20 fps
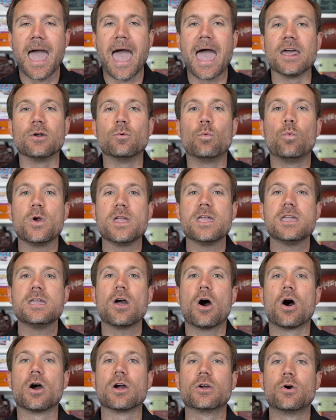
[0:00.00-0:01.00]
And
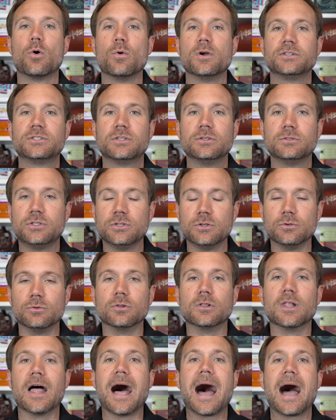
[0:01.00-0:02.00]
we are going to do
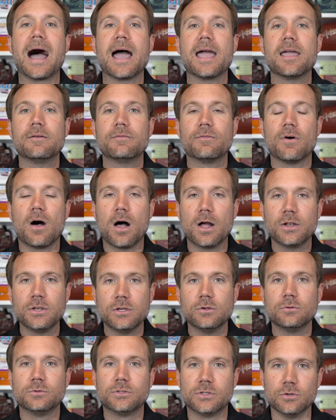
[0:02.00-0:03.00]
live
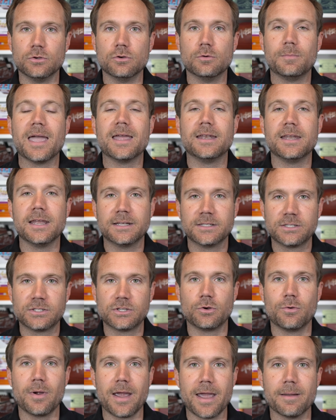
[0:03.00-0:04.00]
on YouTube and
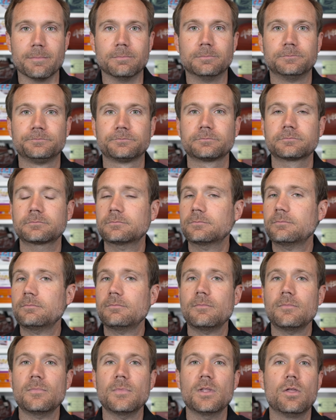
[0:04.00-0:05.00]
Instagram
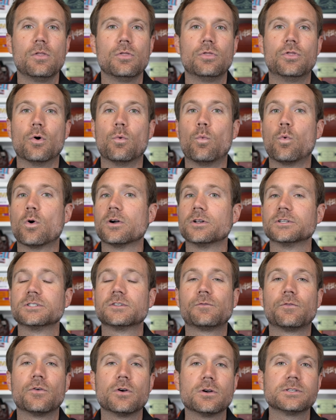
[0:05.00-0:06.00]
the
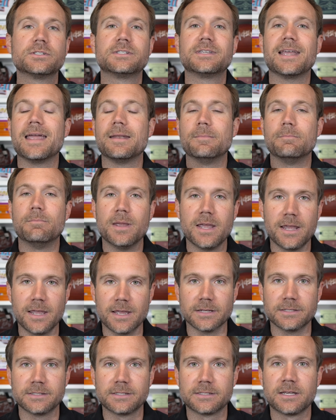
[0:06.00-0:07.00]
world's first and
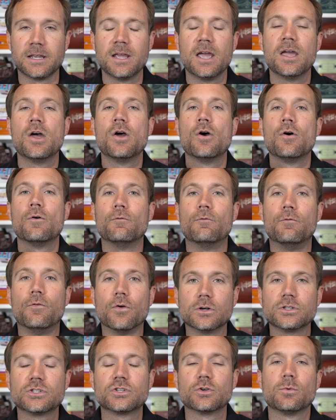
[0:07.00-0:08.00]
biggest
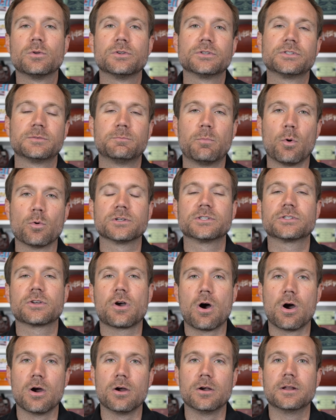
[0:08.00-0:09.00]
virtual sports
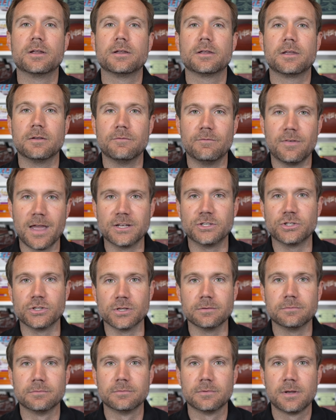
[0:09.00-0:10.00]
card
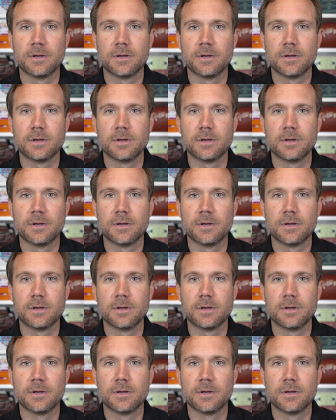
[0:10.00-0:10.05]
convention.